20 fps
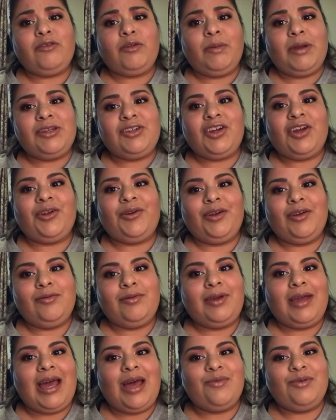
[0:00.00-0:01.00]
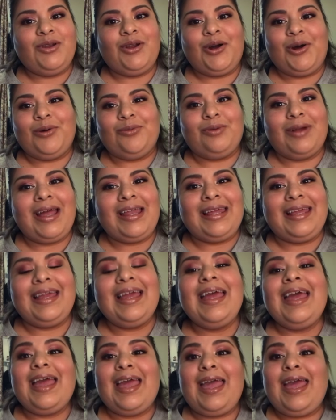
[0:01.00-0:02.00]
to my channel if you haven't already.
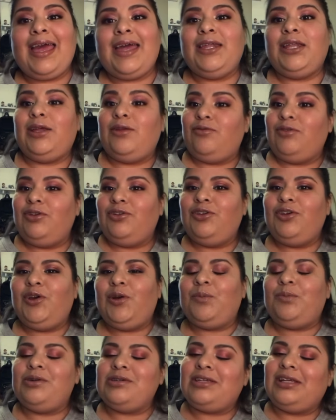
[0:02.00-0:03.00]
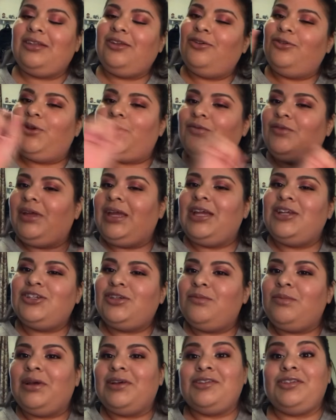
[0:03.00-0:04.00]
And if you do, push that little
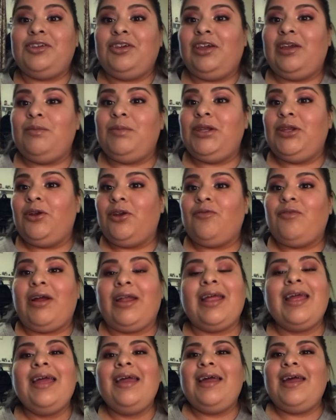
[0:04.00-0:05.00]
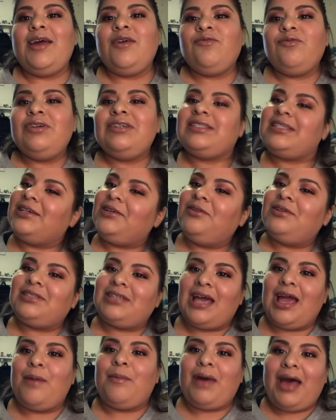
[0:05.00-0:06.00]
notification bell so you can be notified every single
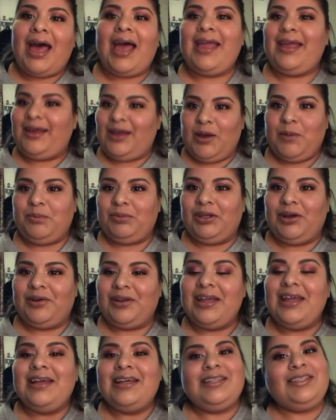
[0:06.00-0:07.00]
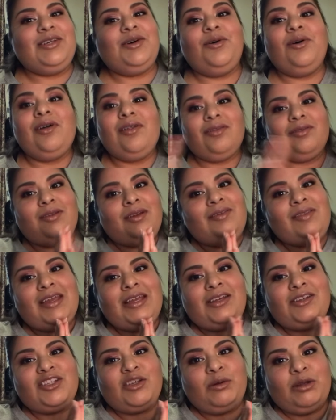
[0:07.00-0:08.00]
time I upload. So
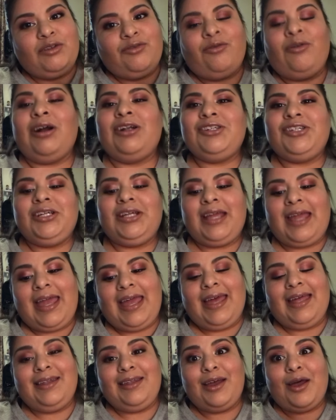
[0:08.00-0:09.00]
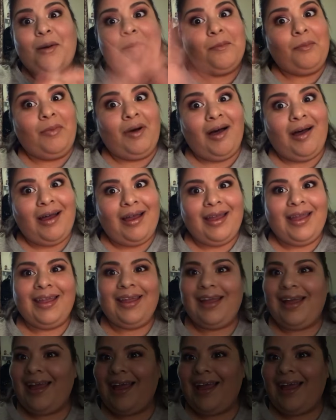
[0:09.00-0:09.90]
thank you so much for watching, and bye.